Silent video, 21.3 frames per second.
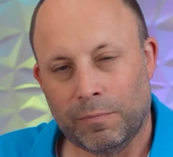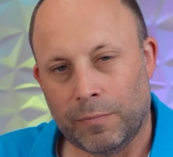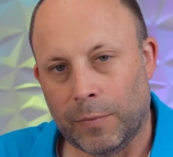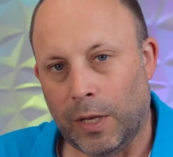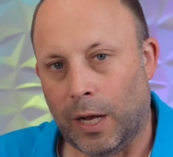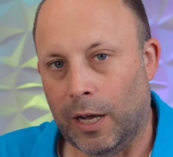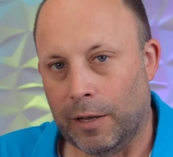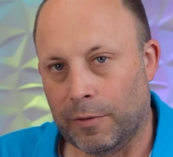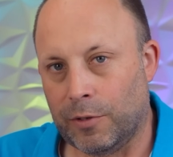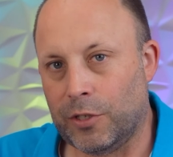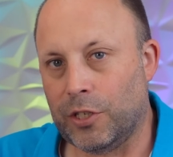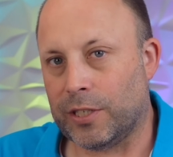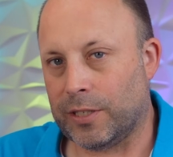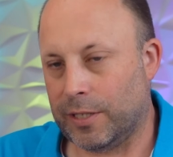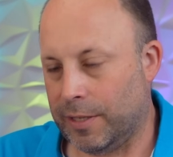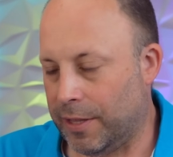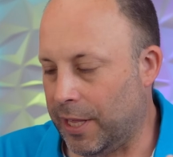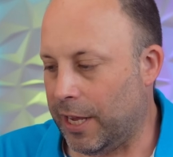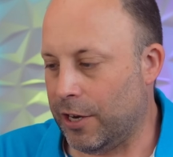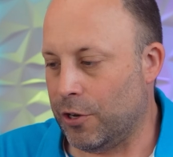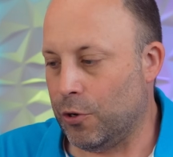
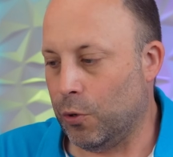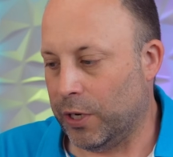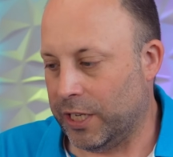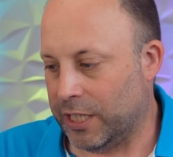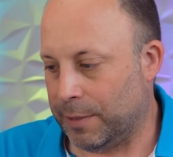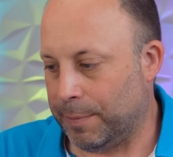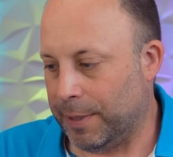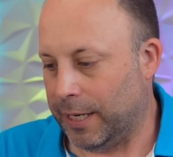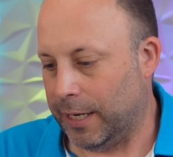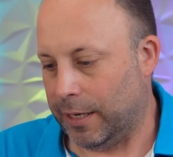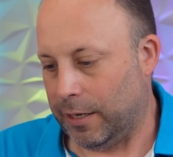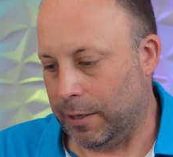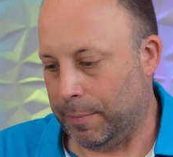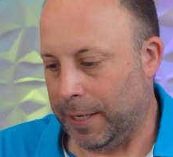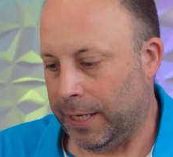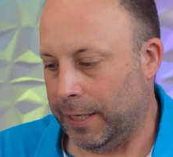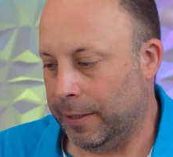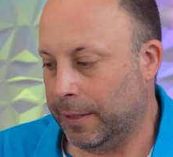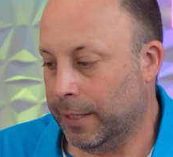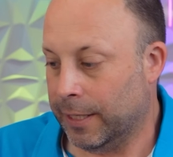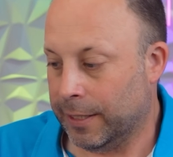that annoys me a little
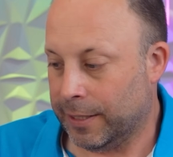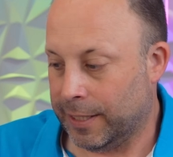bit.